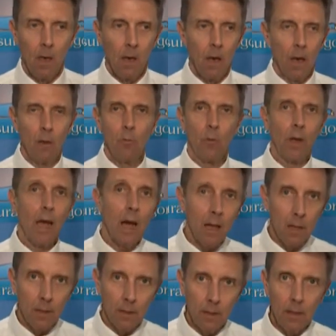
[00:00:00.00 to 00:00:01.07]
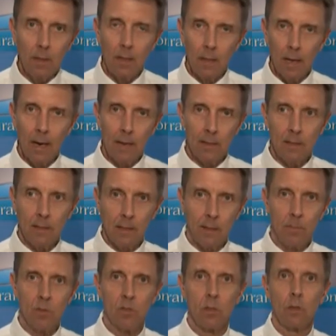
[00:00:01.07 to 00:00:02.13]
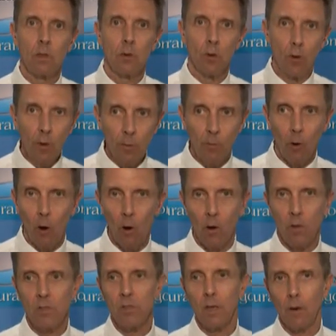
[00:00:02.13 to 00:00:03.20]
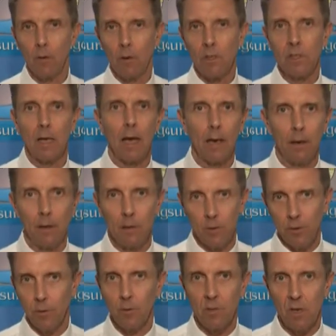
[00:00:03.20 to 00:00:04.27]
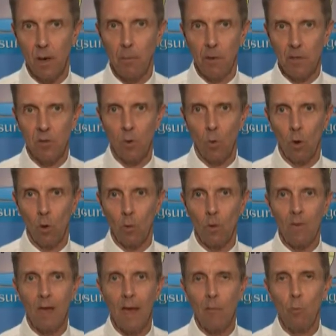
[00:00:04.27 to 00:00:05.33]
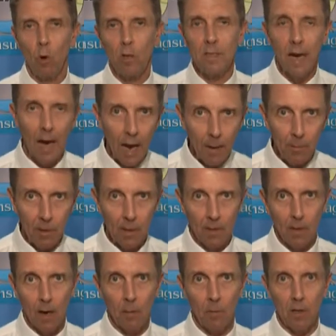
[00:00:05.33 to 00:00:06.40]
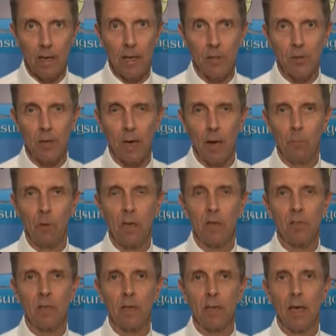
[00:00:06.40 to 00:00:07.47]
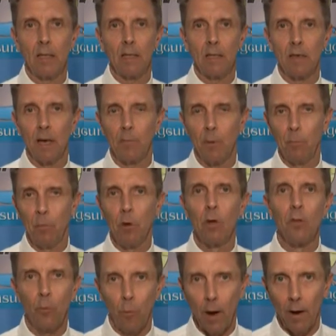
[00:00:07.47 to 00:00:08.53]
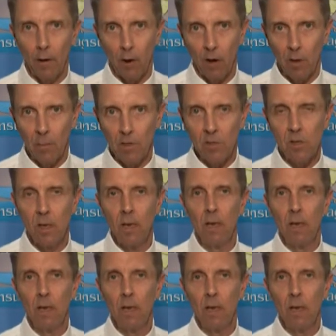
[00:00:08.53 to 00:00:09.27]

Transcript: And in reality, a lot of times, good brokers that are assigned insurance companies to work with take more time to get the application out because they take the time to build the right arguments,